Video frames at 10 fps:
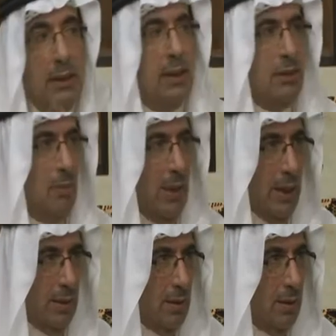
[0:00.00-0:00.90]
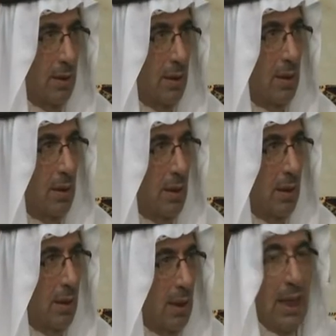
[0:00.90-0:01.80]
explain it.
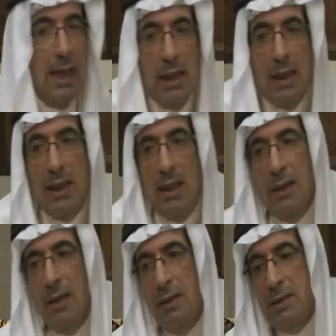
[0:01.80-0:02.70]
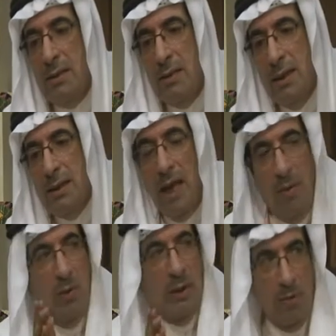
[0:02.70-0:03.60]
Like this
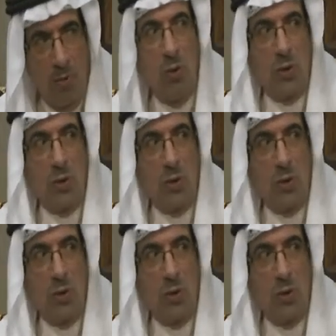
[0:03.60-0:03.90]
example that I'm always